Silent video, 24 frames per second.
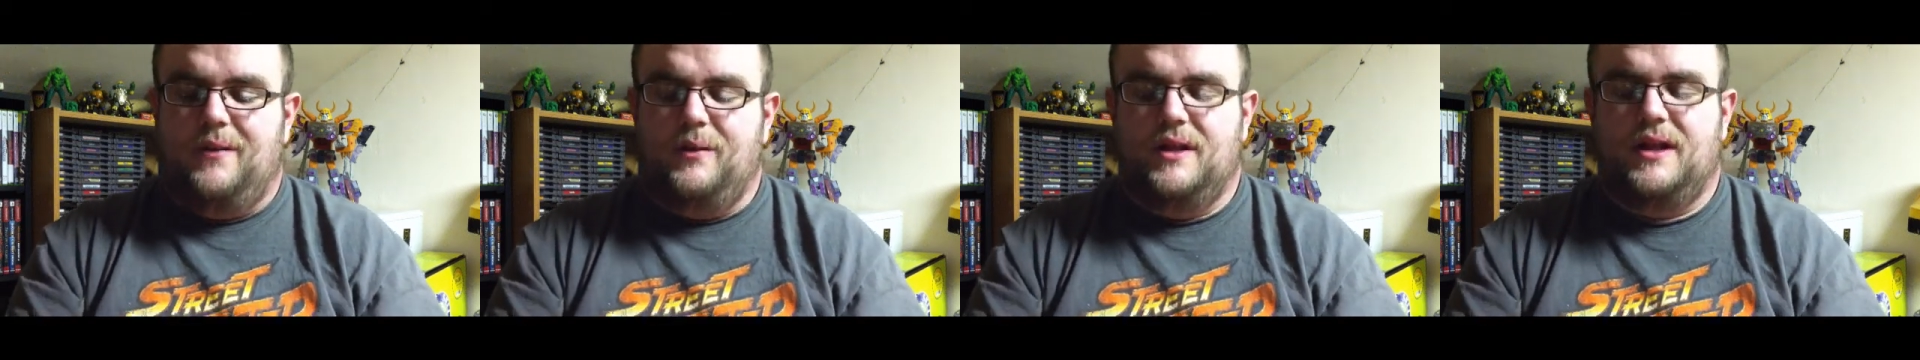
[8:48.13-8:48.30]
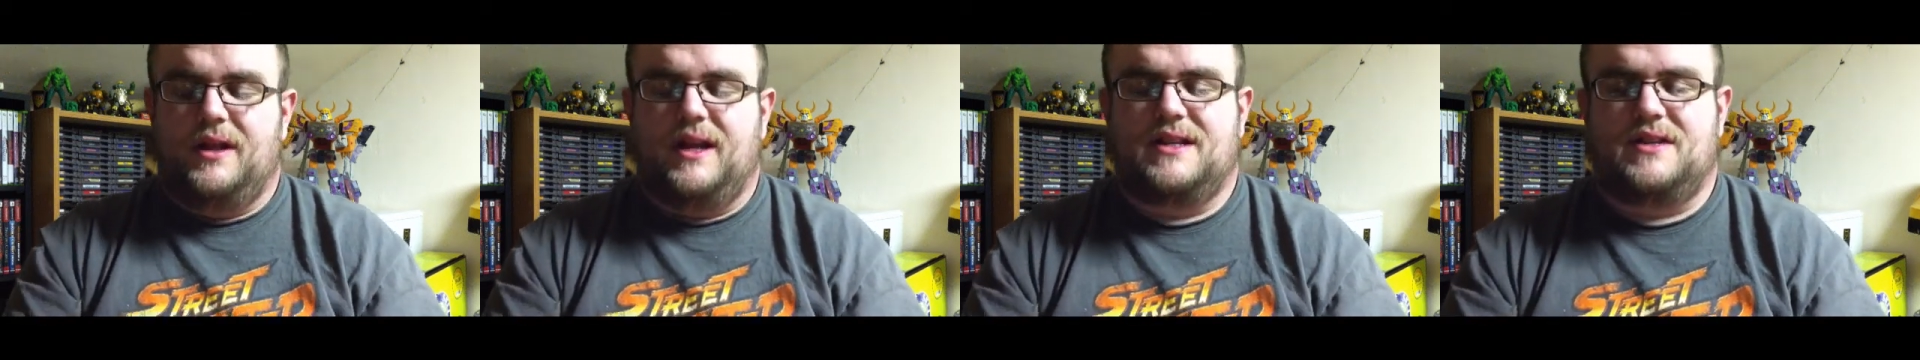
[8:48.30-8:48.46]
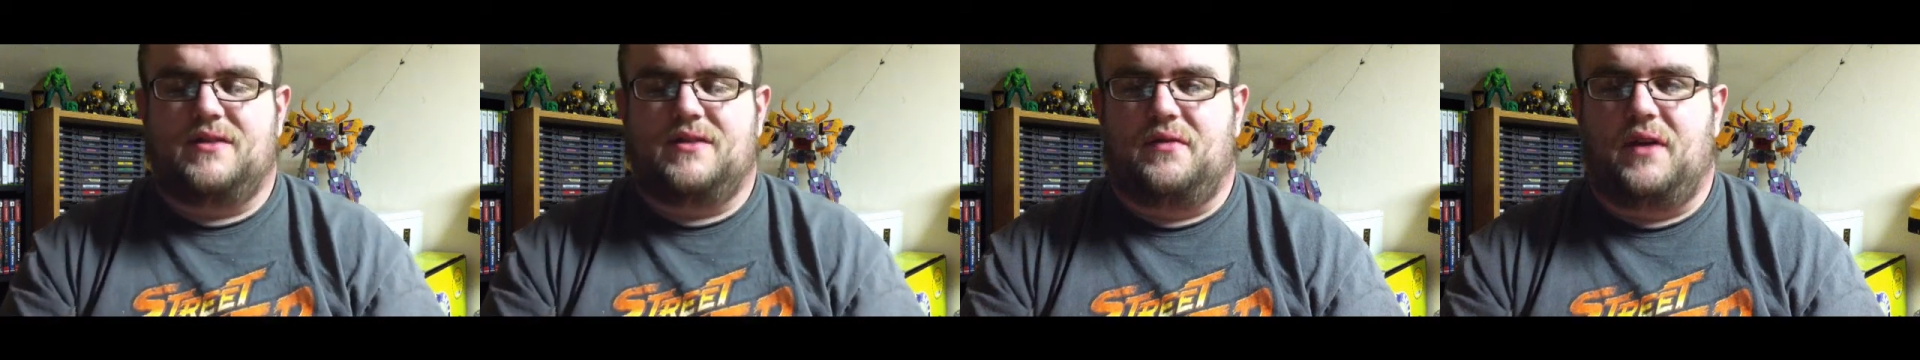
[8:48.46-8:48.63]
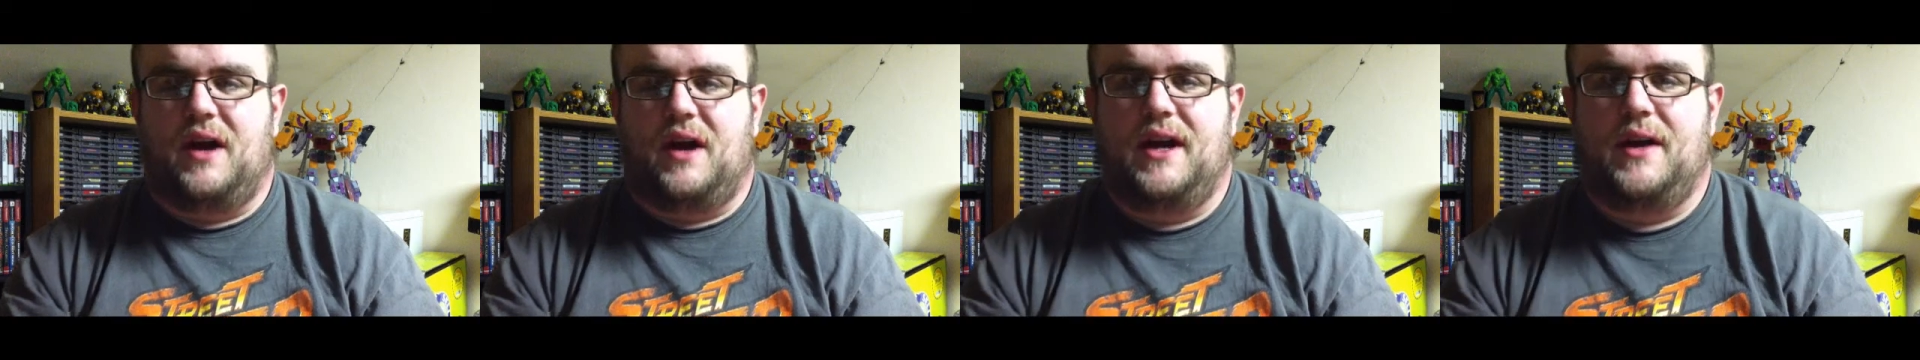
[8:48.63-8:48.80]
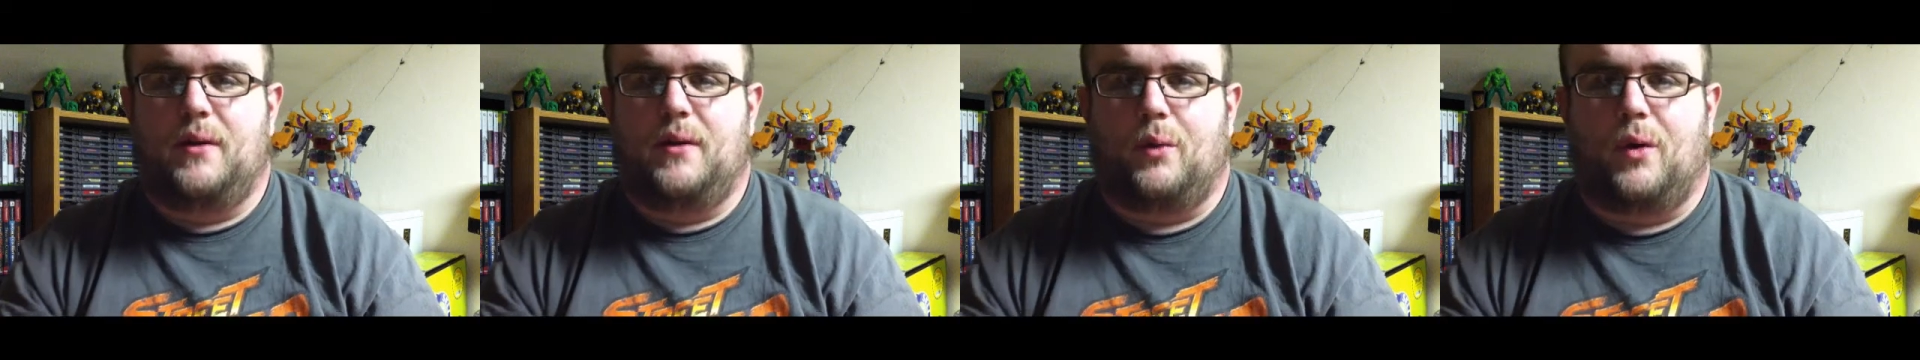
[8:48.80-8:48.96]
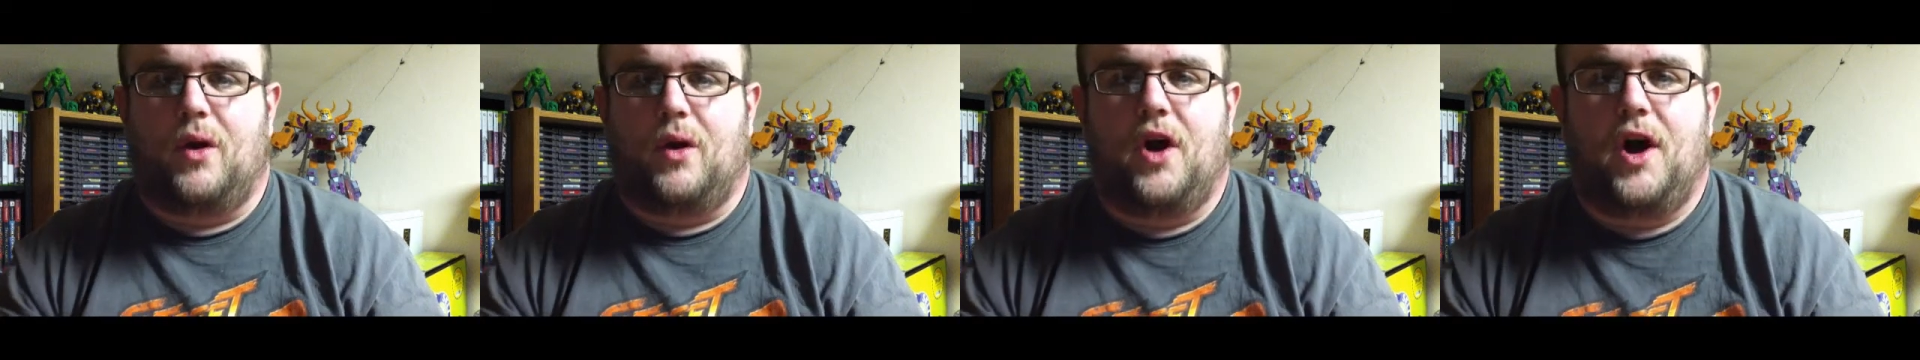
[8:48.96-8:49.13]
would like to
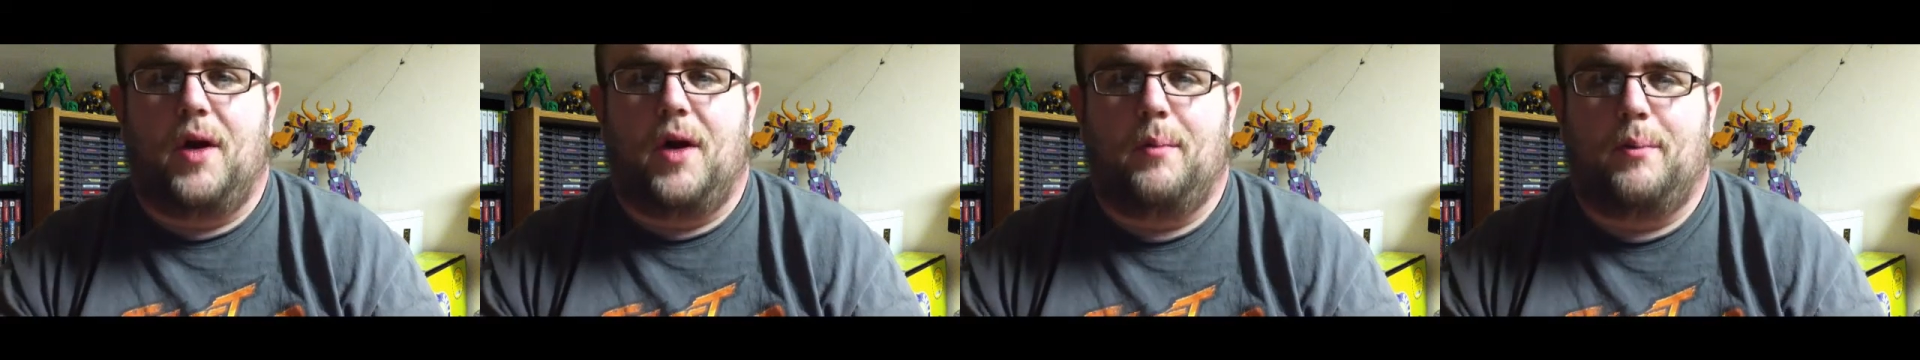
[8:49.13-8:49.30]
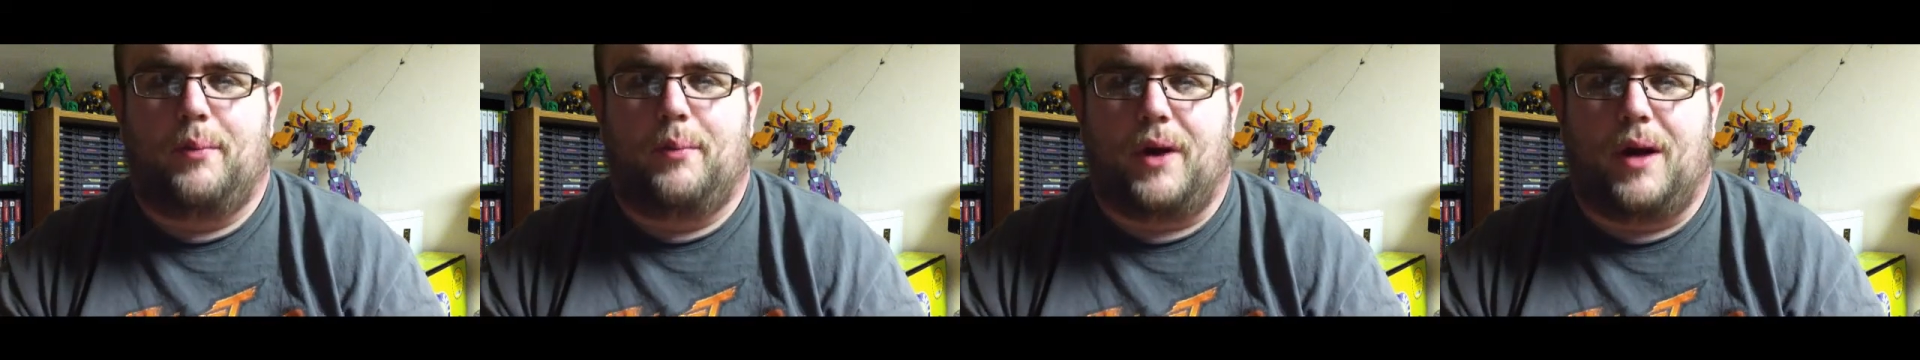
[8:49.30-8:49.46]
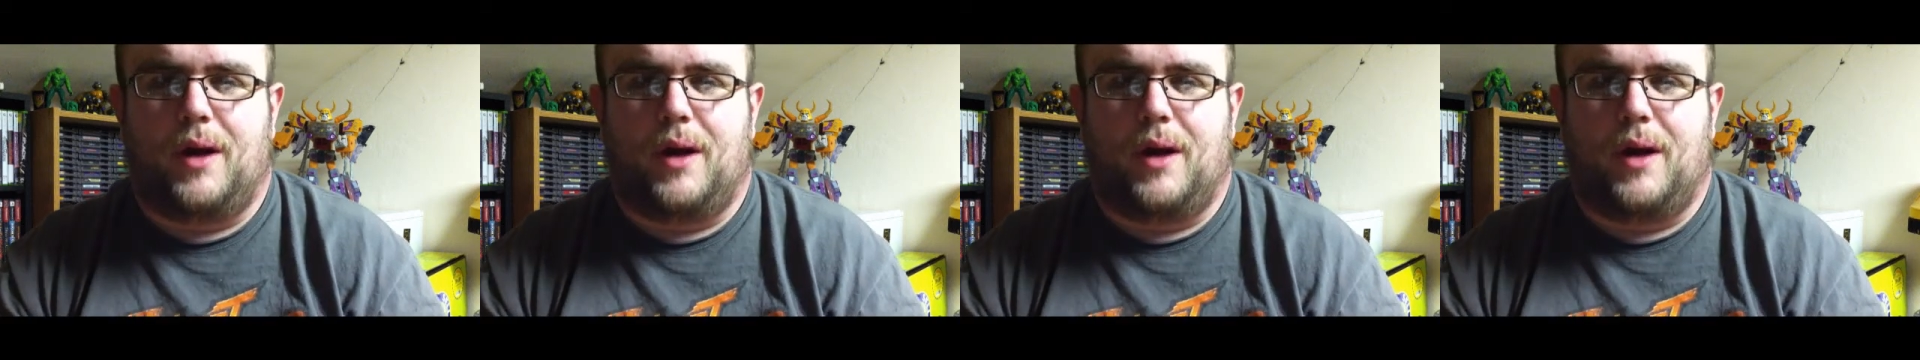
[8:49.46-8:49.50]
find a ROM